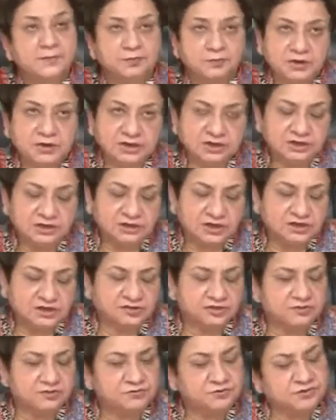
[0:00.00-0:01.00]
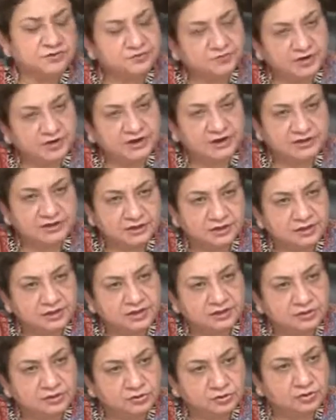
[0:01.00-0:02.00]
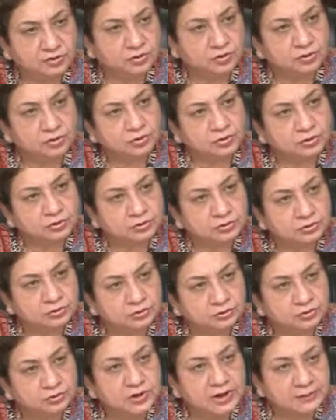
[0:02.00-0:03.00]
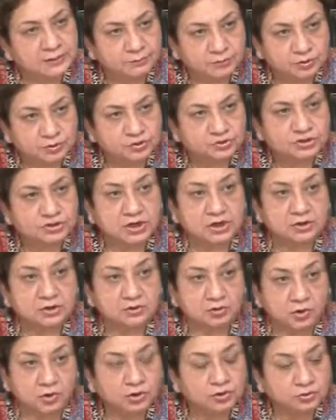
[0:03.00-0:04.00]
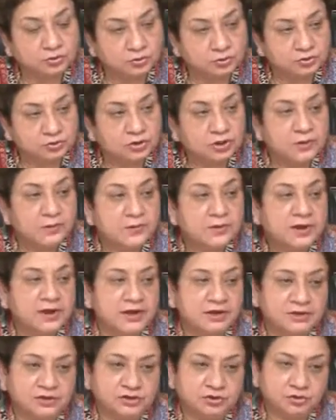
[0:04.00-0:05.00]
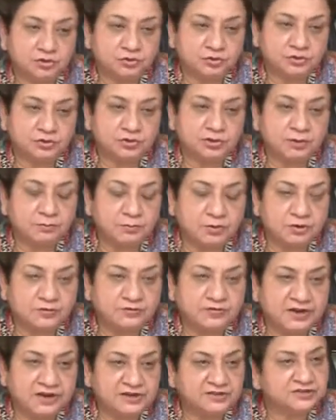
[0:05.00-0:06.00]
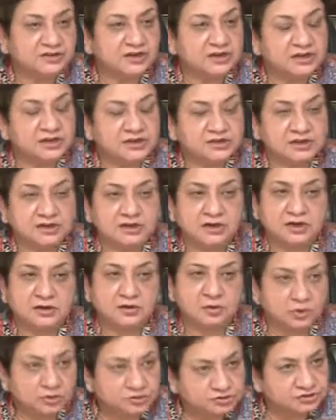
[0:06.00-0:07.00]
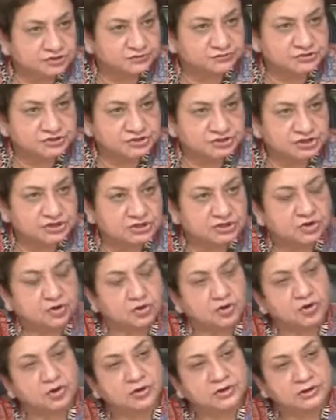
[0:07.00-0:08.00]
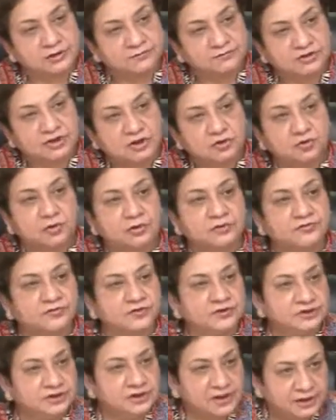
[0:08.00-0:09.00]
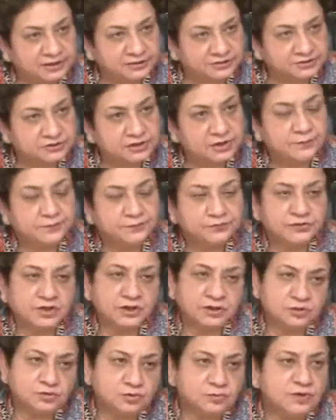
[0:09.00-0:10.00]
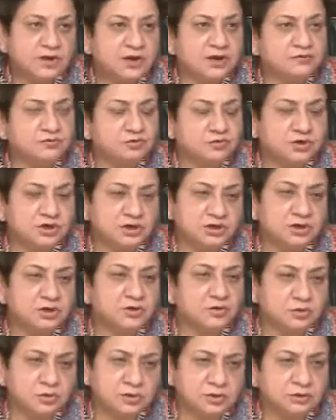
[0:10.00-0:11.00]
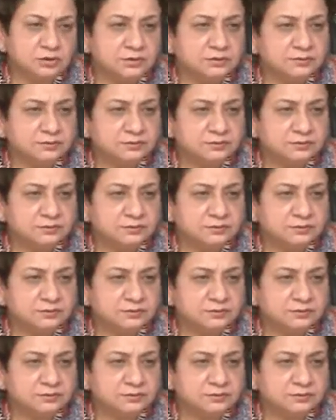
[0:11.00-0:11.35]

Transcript: But in case if we find that your embryos are not good and your number of eggs collected are not sufficient, or if they are not fertilized, then you may have to take a donor.